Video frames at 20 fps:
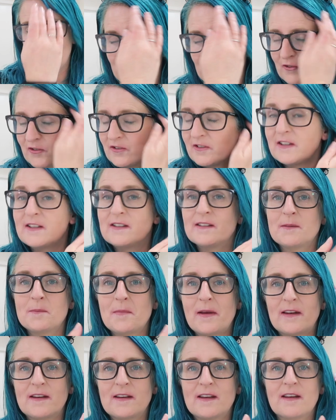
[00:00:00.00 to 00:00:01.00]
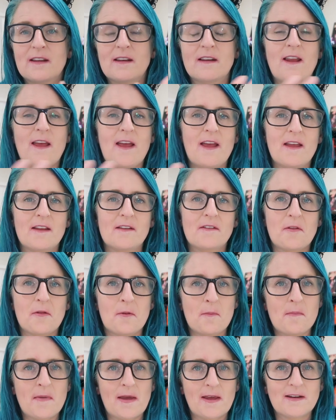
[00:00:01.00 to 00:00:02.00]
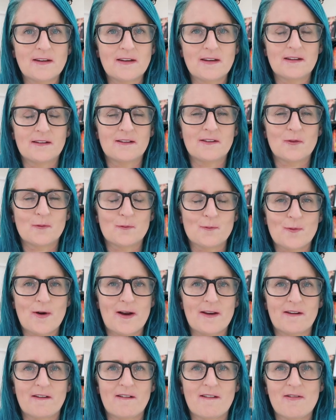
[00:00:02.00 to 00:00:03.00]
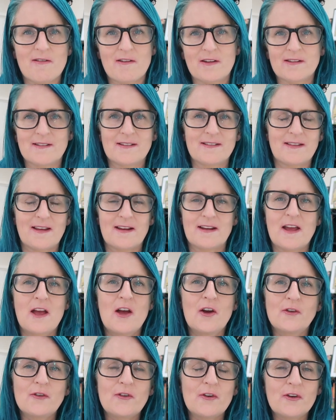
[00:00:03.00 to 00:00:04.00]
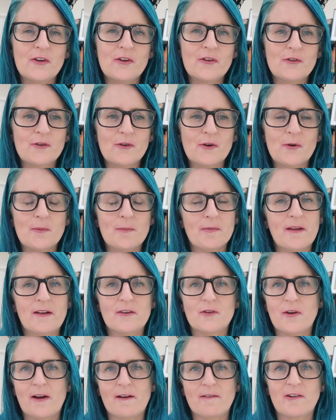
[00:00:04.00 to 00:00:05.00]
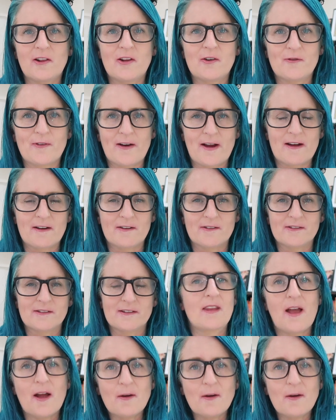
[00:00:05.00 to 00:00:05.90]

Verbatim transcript: So she is a Maddigan and the Maddigans run this like circus troupe that travel around.